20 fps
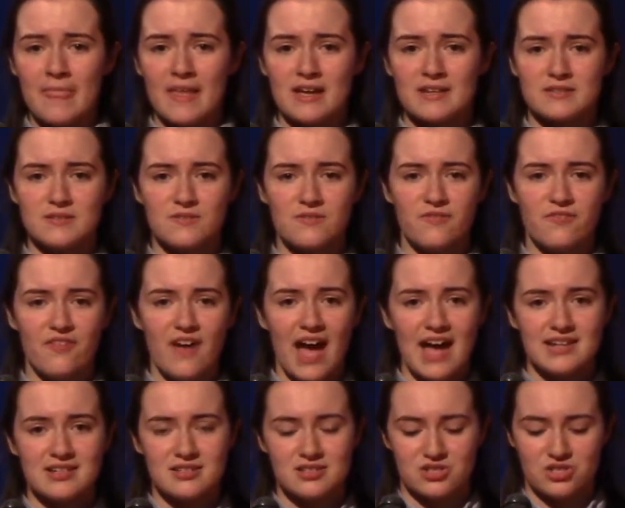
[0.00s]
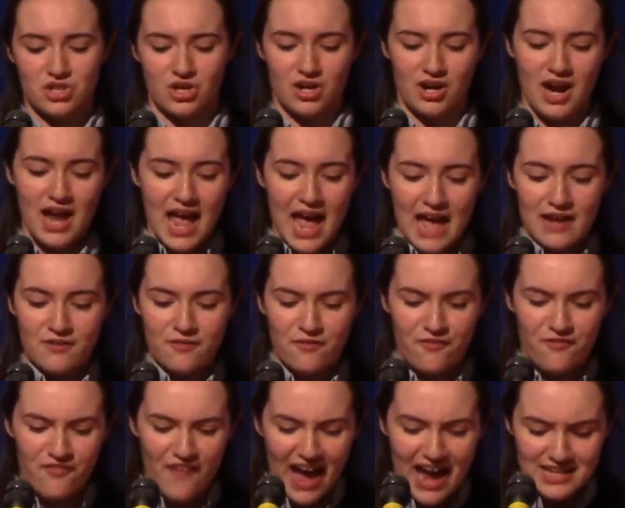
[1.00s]
as Faster and
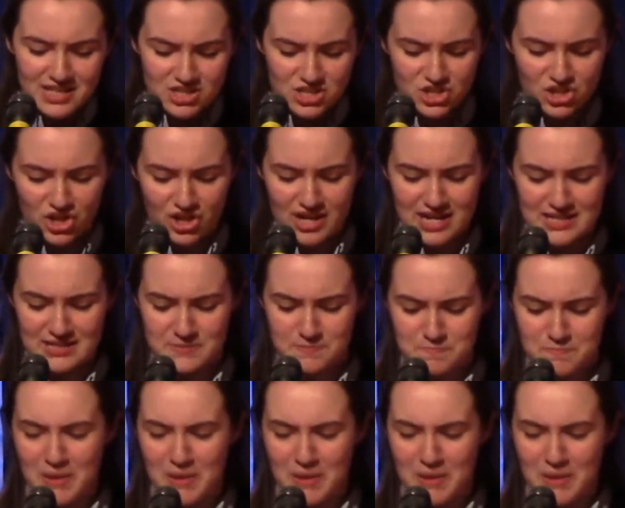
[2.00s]
faster his